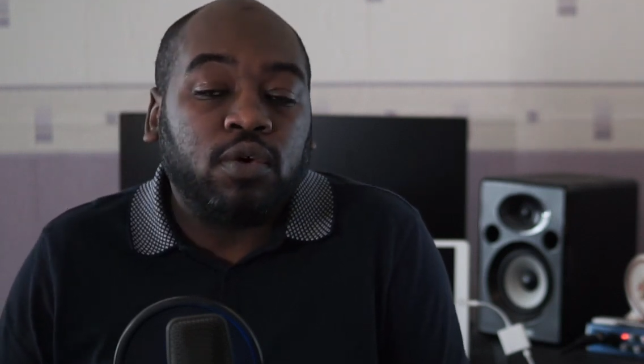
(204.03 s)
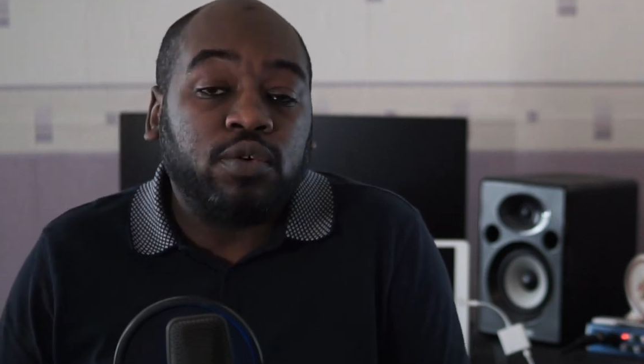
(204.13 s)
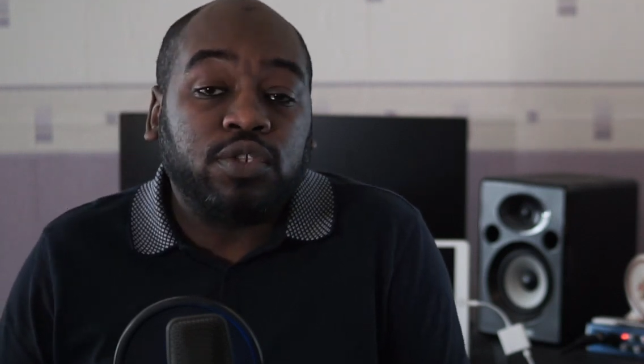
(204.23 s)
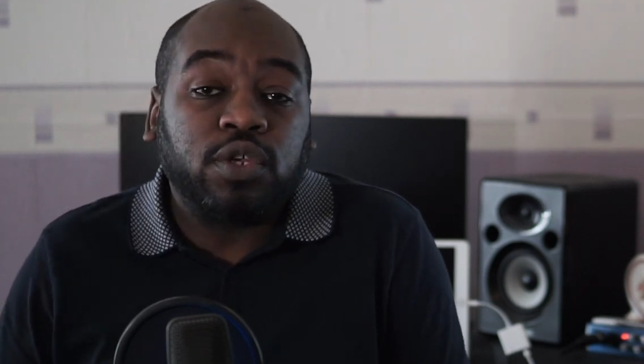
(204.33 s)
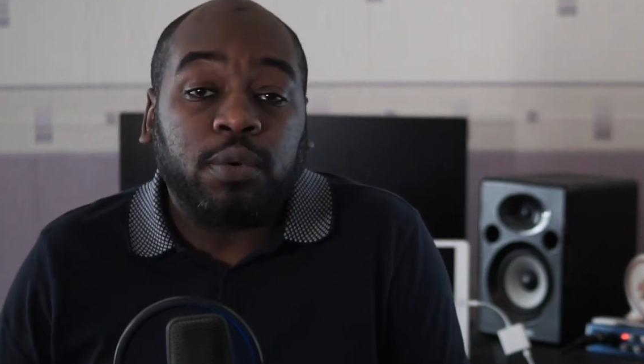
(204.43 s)

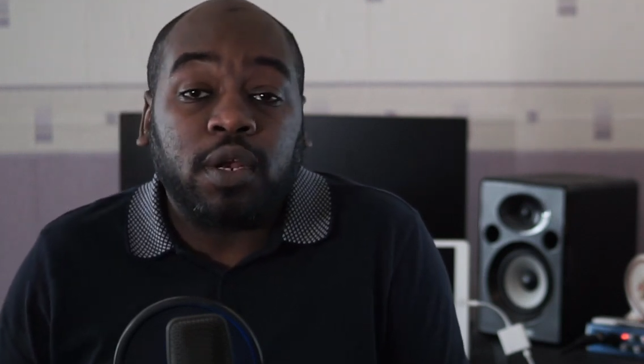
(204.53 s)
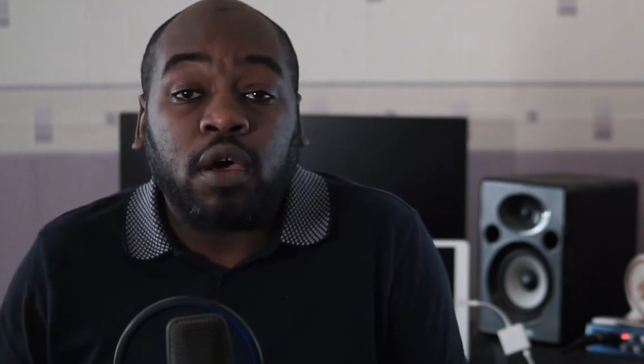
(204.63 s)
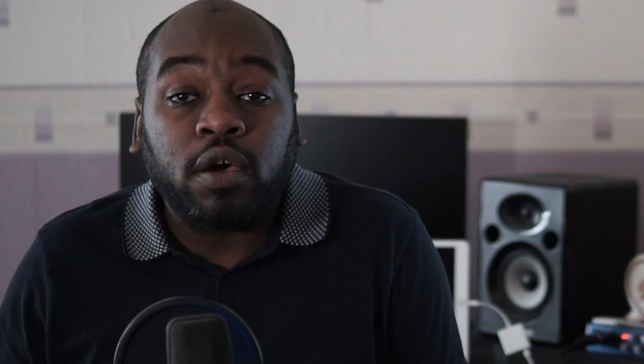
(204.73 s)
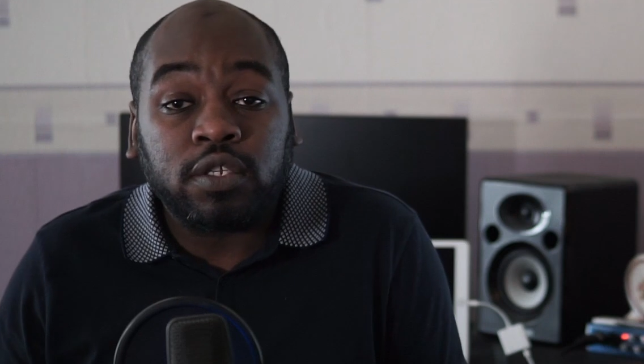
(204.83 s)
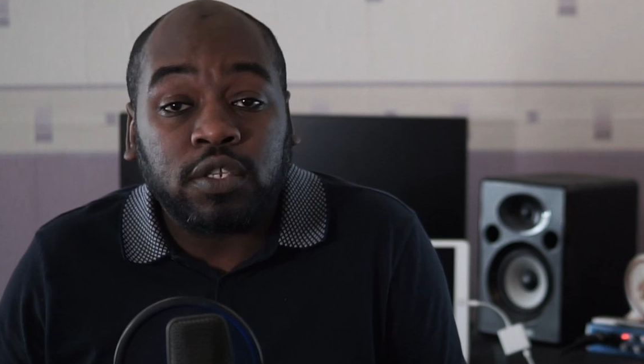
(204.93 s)
also an
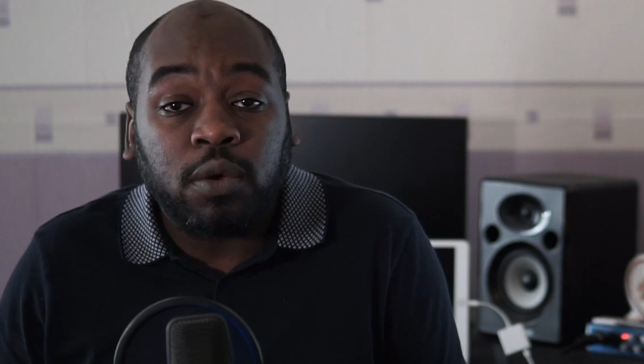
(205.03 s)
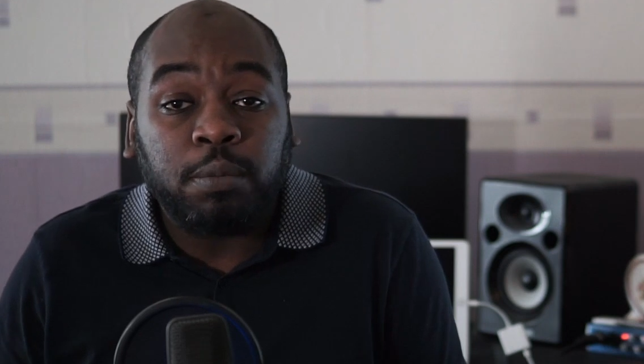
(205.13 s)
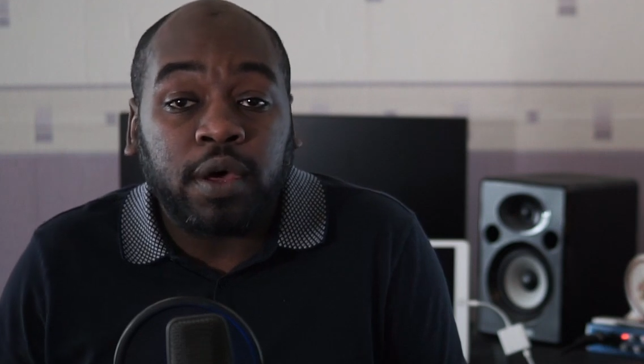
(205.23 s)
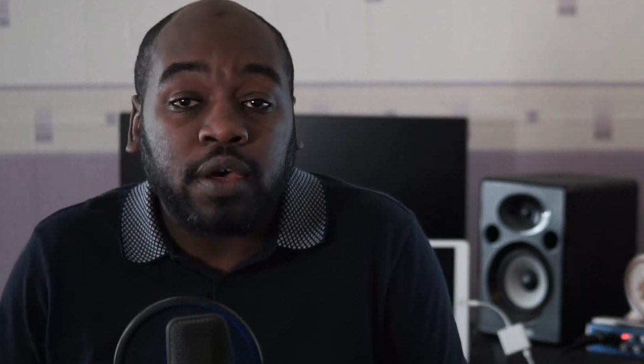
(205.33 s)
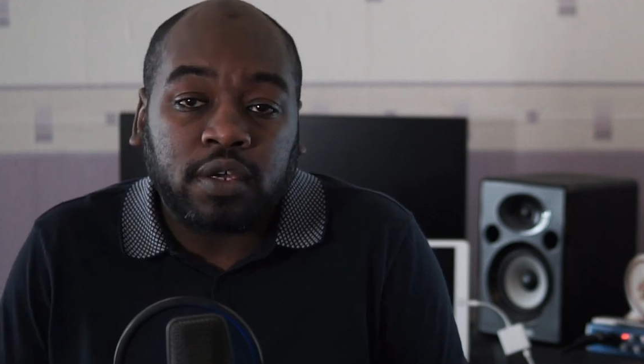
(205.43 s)
Octo
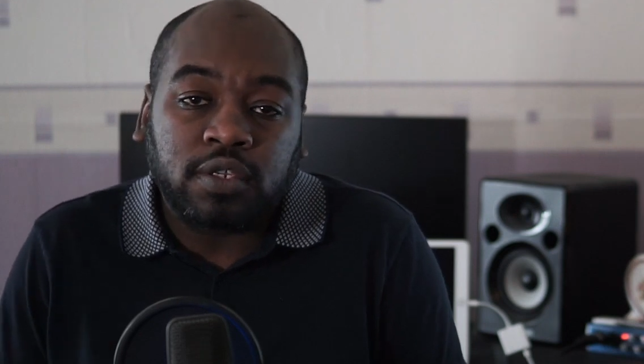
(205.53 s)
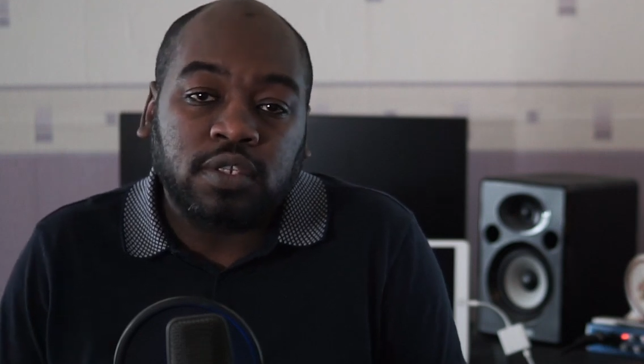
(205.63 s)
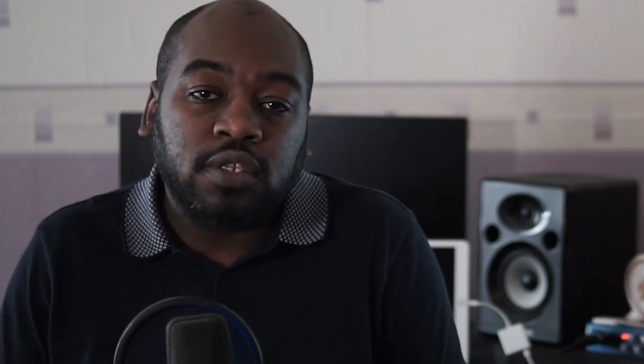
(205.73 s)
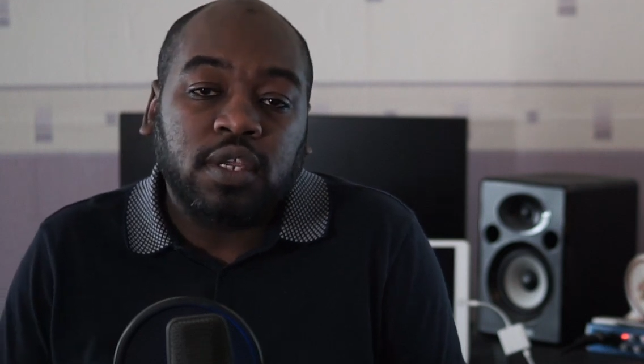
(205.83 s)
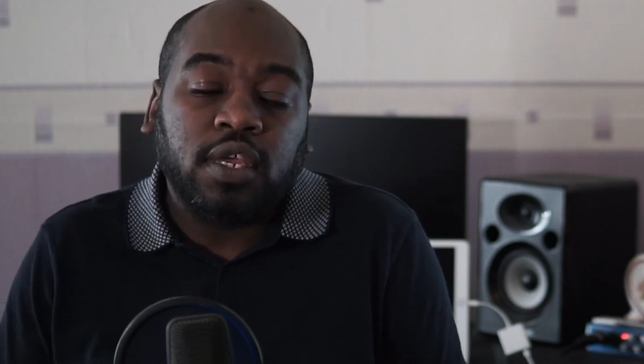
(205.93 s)

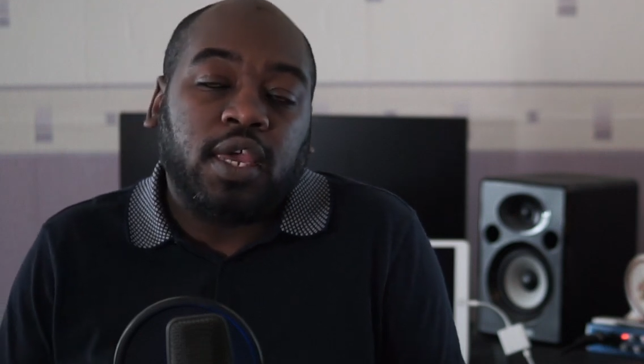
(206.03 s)
box.